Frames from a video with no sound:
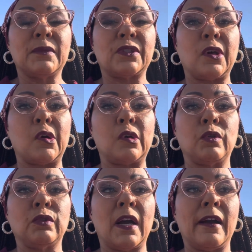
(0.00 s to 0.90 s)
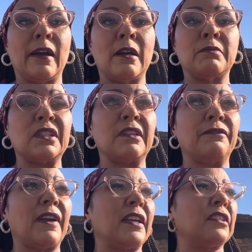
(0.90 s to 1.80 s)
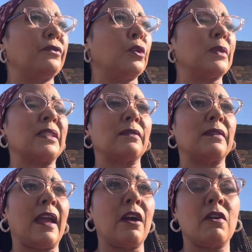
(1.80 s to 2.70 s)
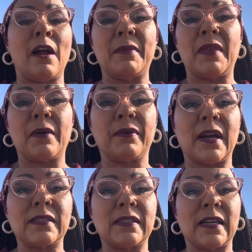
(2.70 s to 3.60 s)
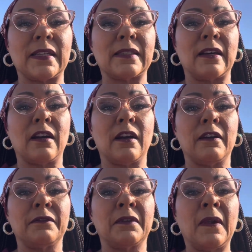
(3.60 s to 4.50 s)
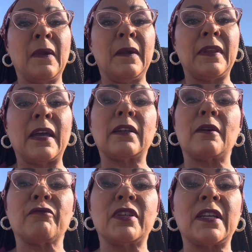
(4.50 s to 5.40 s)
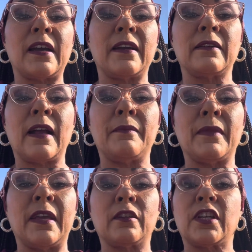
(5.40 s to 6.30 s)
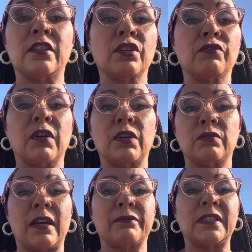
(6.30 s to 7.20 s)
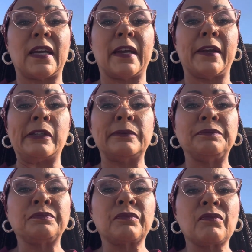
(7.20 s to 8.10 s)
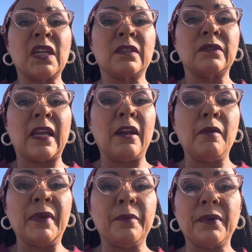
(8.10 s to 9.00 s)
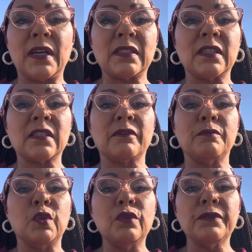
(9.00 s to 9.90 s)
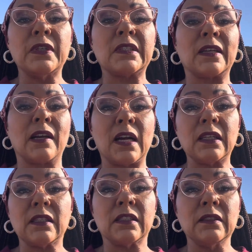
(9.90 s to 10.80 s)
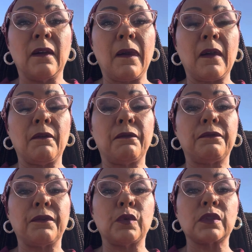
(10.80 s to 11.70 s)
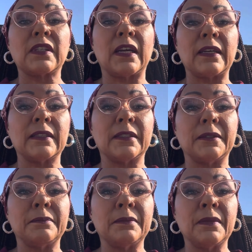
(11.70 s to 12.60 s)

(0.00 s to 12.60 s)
So just to fast forward, so now I'm in the process of, now that I'm retired, and kids are grown, I'm retired. So now I'm in the process of moving to Ghana full time